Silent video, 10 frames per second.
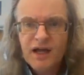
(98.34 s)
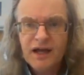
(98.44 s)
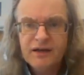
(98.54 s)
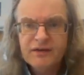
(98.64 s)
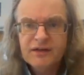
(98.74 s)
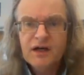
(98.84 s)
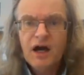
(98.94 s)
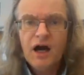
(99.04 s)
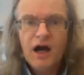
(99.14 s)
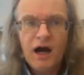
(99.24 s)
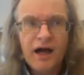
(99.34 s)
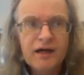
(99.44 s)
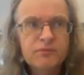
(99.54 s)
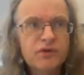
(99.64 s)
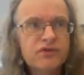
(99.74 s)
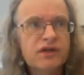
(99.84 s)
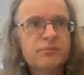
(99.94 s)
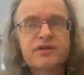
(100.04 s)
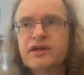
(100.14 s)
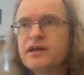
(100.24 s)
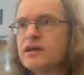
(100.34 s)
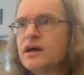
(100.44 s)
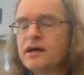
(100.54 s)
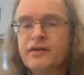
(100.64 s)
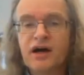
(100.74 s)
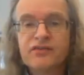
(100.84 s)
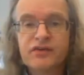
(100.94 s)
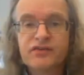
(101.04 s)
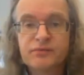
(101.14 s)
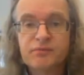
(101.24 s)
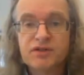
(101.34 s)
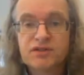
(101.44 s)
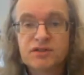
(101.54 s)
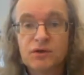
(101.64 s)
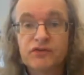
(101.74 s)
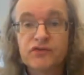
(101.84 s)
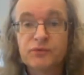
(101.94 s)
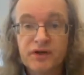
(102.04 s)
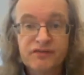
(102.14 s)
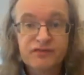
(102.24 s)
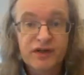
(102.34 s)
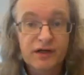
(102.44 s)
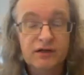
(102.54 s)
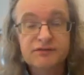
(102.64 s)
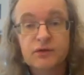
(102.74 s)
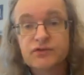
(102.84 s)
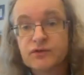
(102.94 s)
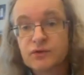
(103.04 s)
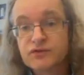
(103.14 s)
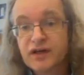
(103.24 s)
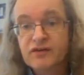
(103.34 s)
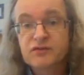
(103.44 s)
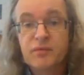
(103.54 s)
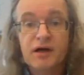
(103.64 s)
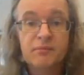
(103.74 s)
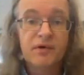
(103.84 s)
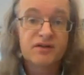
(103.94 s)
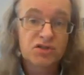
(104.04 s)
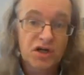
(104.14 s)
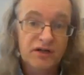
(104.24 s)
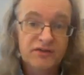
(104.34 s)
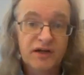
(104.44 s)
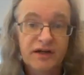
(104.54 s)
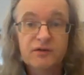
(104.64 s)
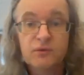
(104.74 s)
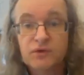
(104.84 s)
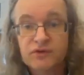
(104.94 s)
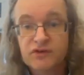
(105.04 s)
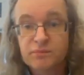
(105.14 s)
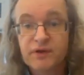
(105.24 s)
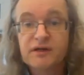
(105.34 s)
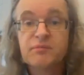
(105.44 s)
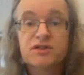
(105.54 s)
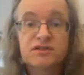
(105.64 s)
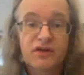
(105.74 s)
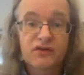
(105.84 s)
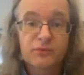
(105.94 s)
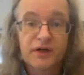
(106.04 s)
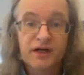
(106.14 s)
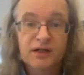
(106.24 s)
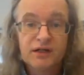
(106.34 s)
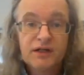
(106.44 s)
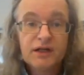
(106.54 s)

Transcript: And I am using in particular NASA's mission called SWIFT. I have also used XMM and Chandra and all these big missions as well.